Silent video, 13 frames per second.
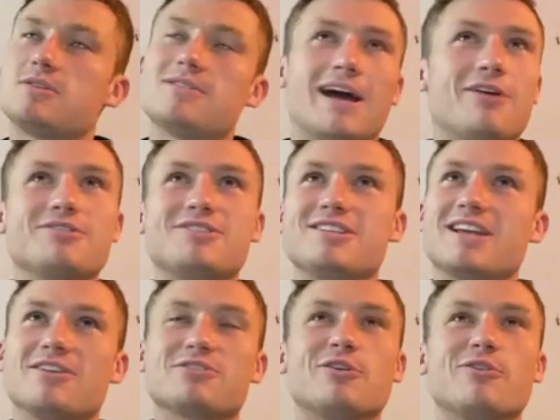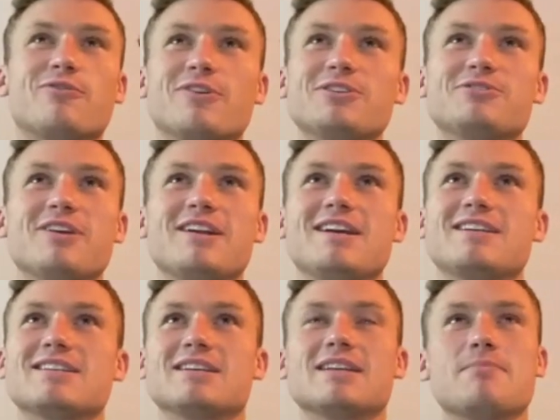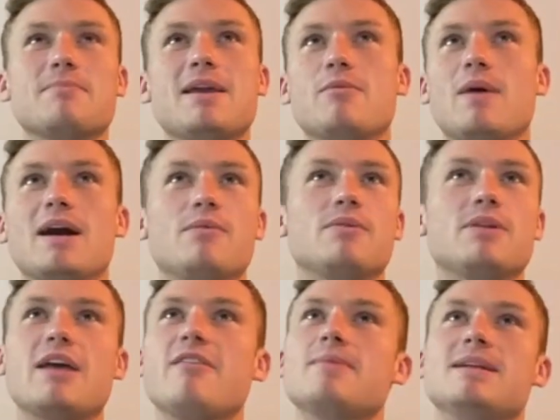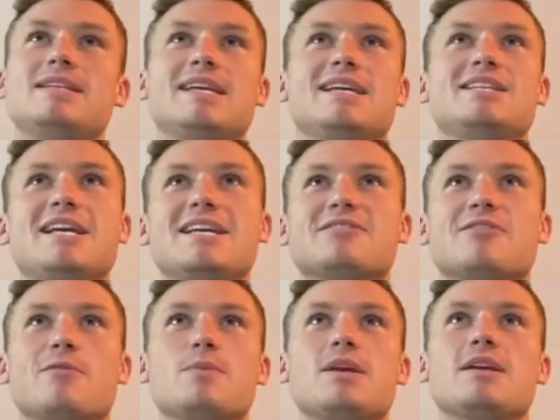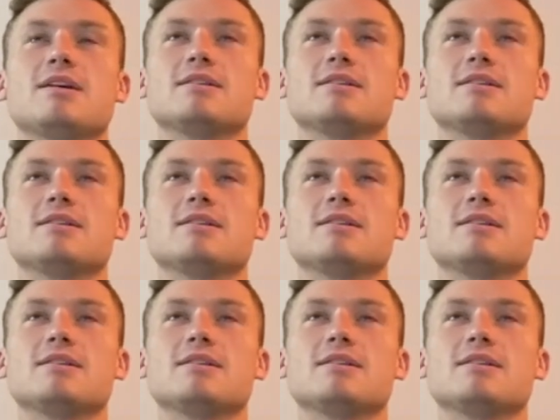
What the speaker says: I was so frustrated because I was like, man, why won't anybody take a chance on me?